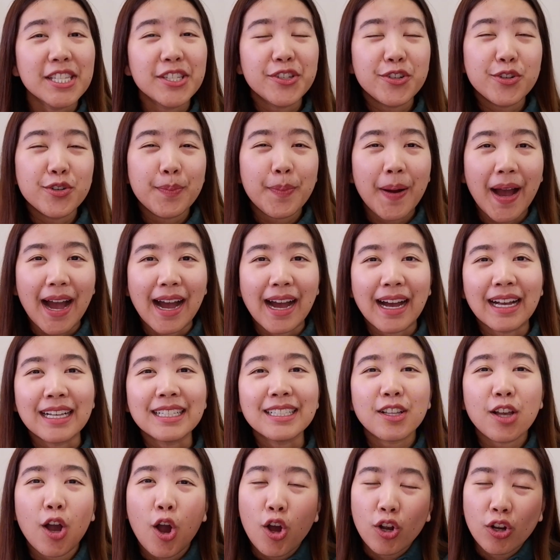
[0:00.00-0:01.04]
you pass
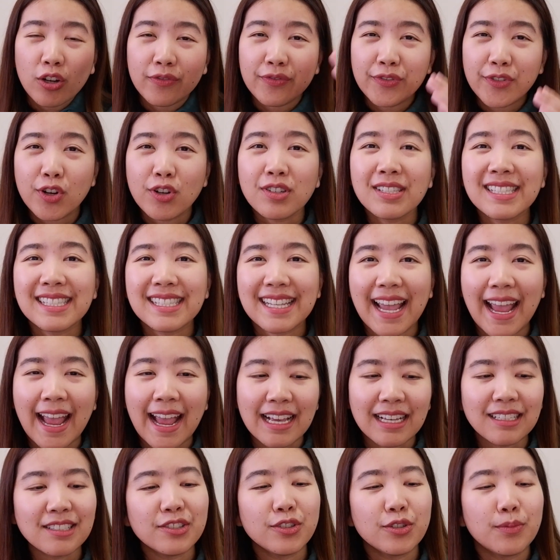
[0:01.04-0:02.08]
all of those
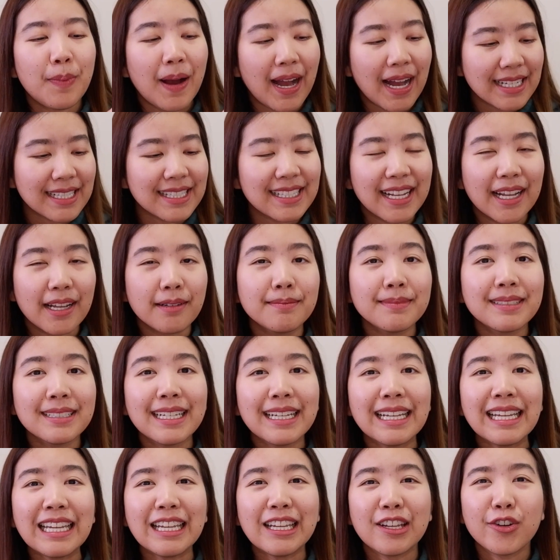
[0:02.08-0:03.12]
tests, you pass the
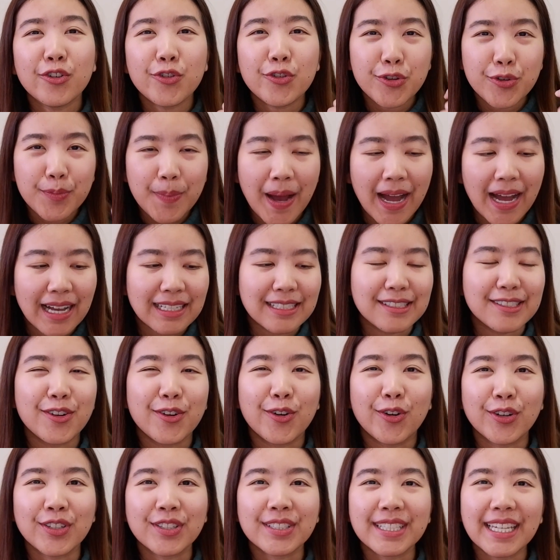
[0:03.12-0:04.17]
MCQ, you pass the
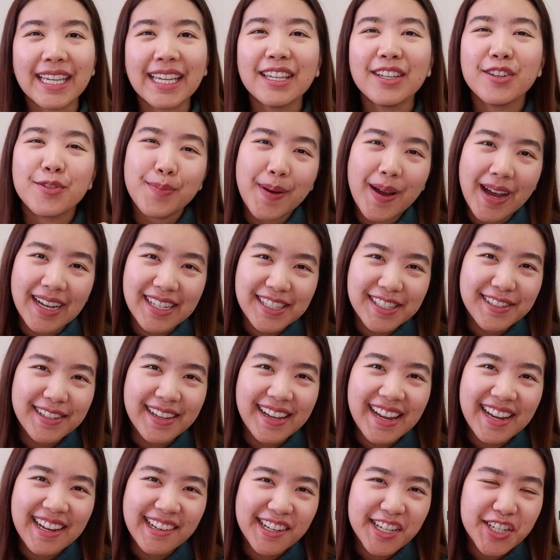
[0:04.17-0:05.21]
OSCE, you pass the English